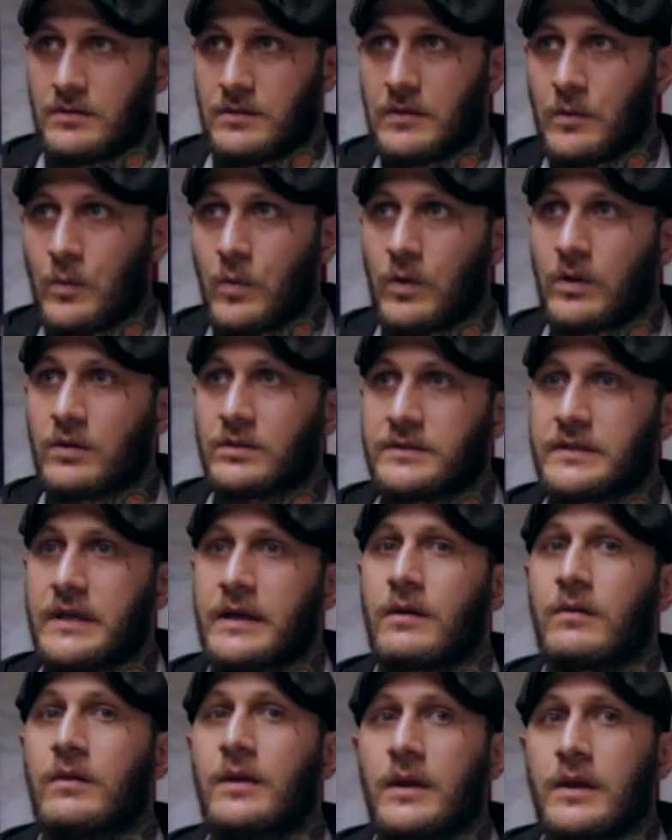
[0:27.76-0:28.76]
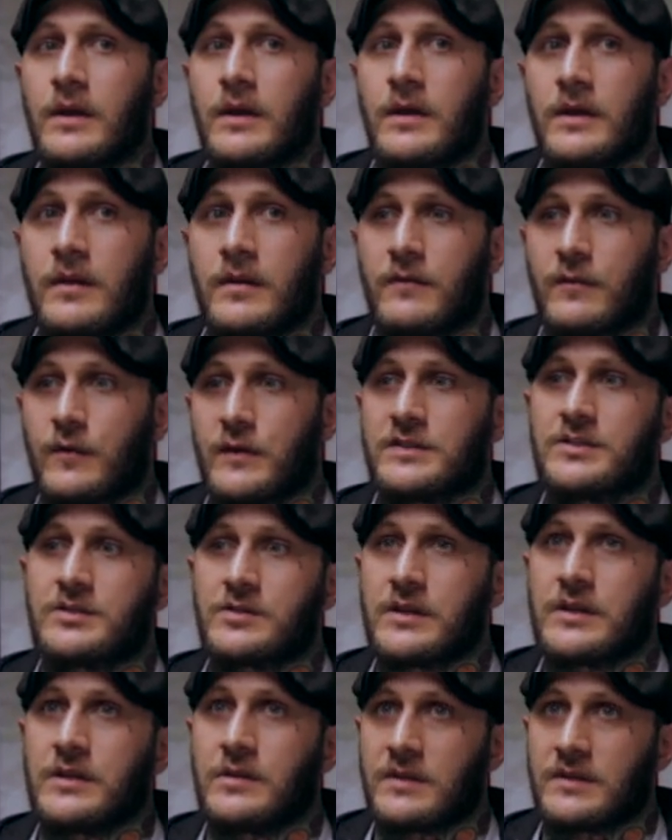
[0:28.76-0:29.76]
in the world now. Frith
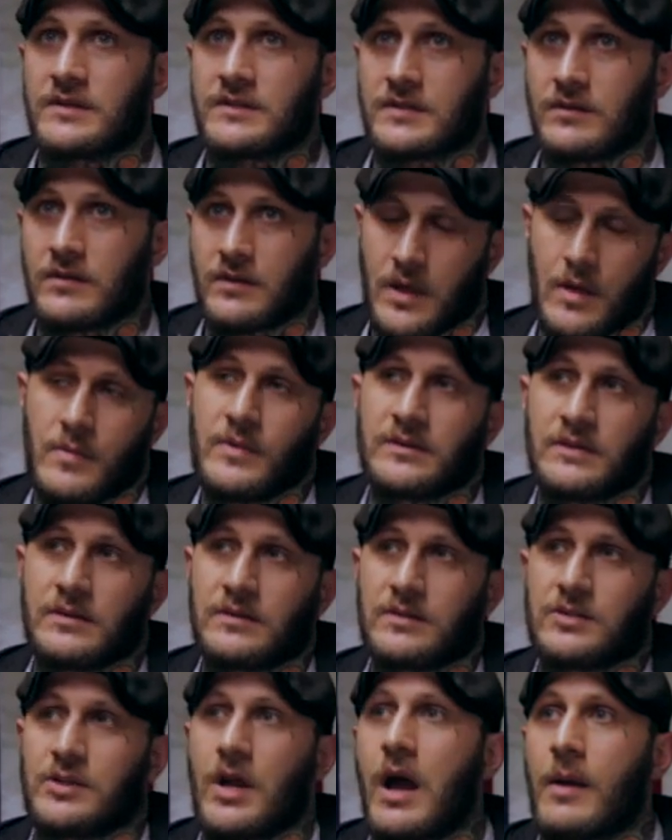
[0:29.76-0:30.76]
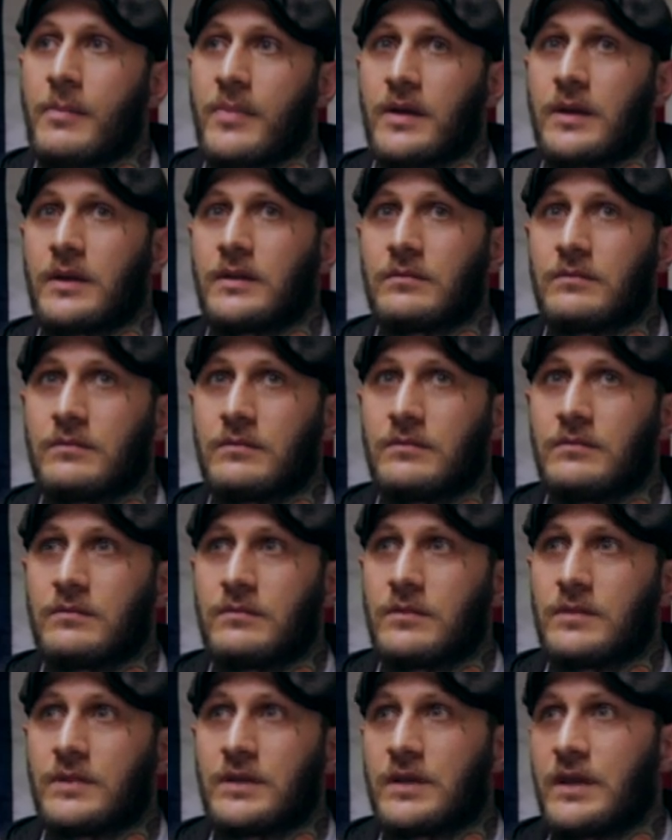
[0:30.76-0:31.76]
Street, you can still come into the shop
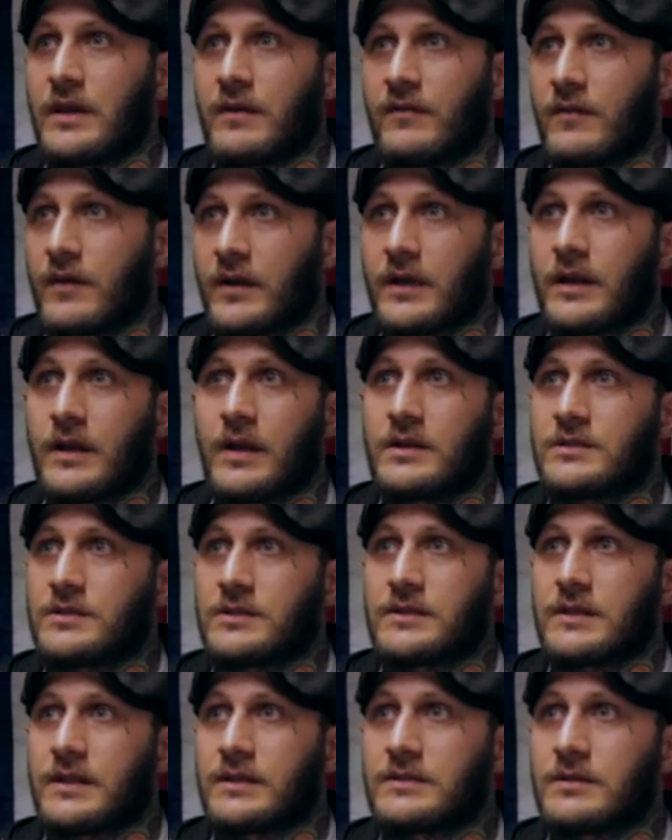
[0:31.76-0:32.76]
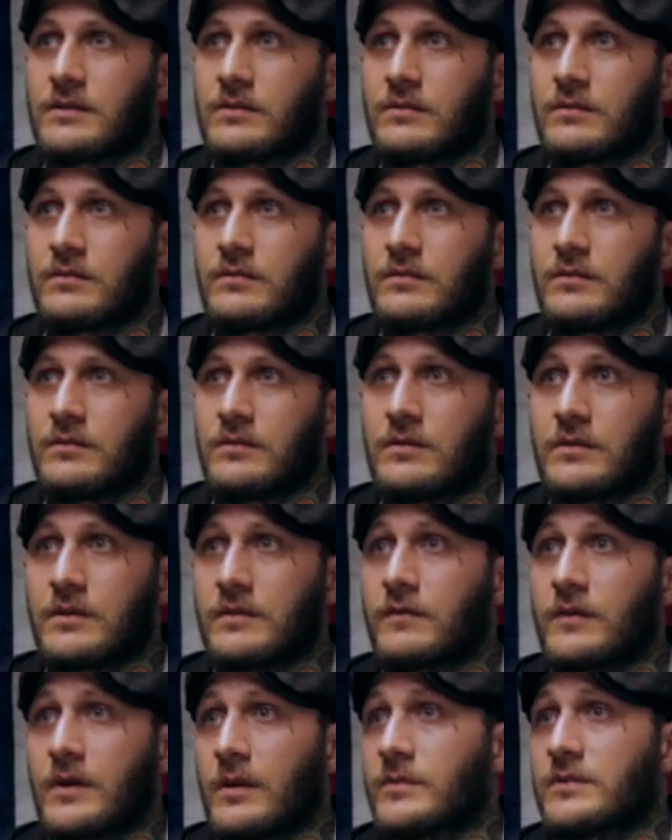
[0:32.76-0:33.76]
and get a fucking kanji tattoo. You
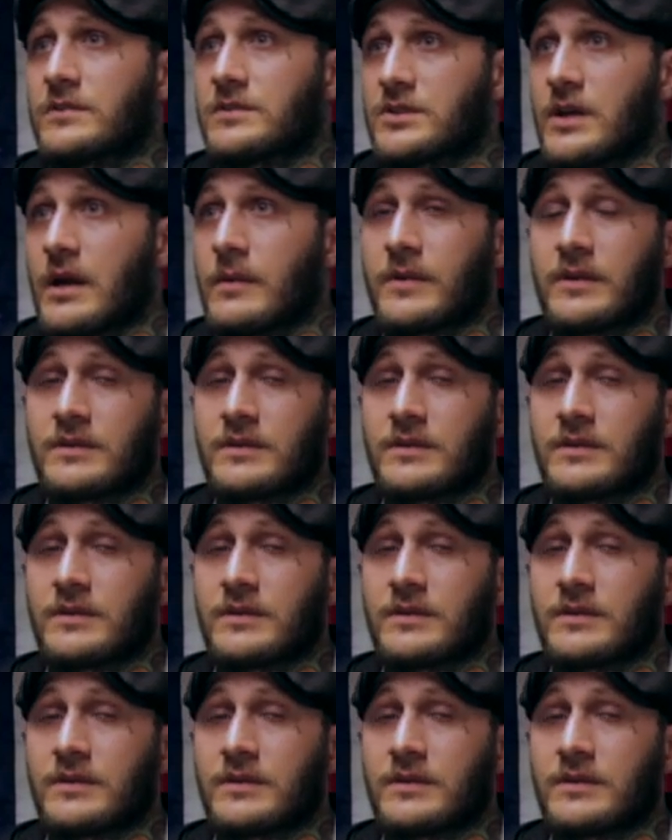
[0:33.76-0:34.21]
can come in the shop